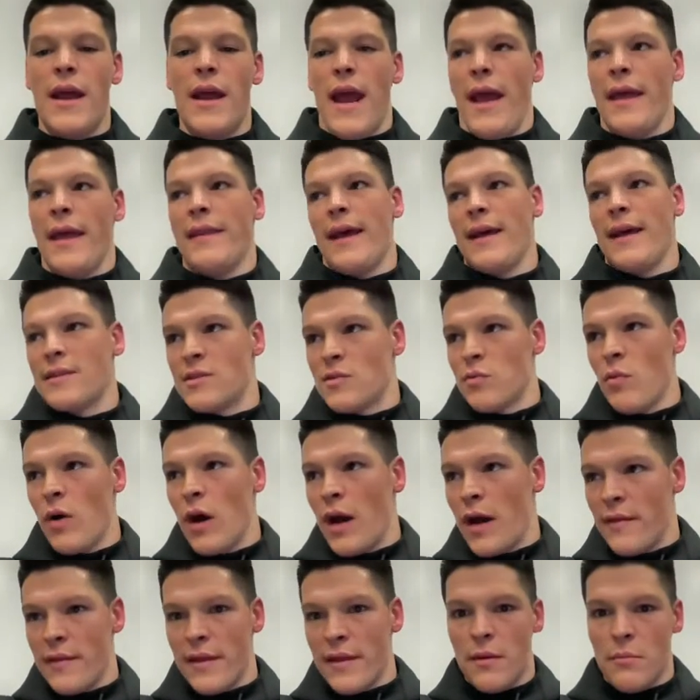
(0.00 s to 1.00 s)
And that's
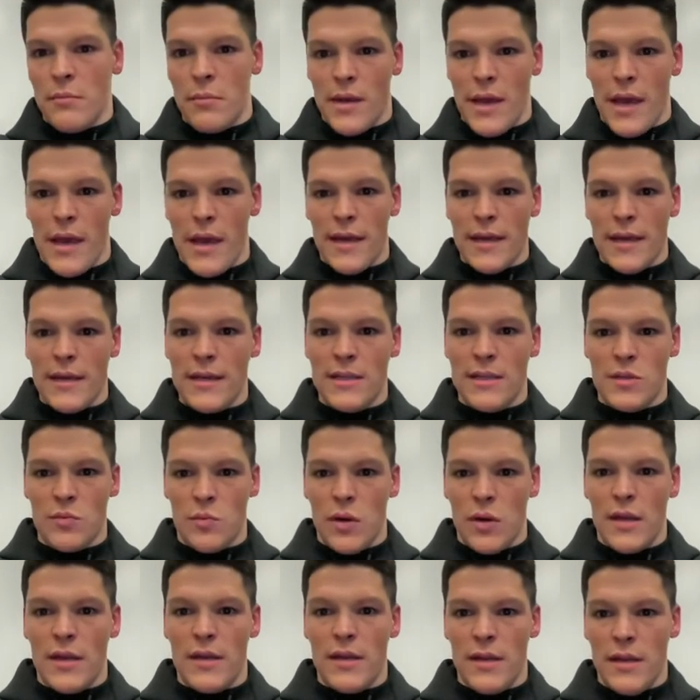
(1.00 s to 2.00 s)
why the NBA is
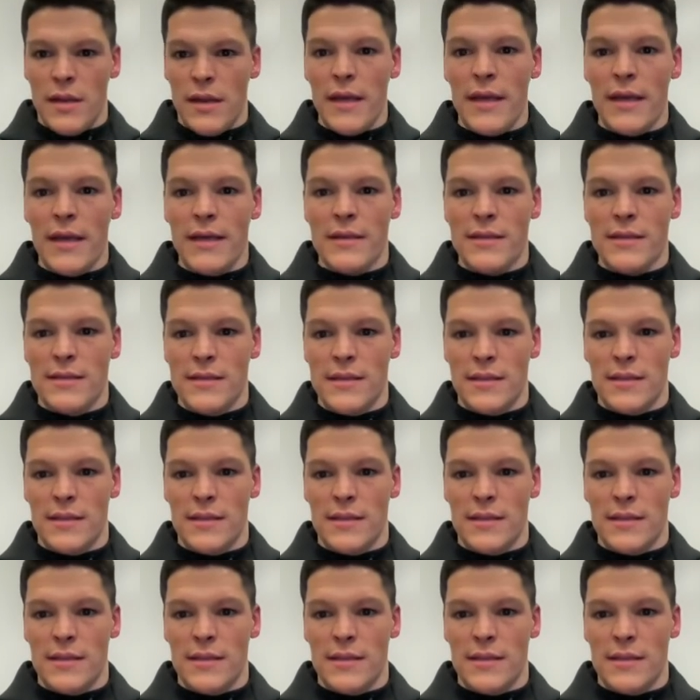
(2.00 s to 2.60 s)
what it is.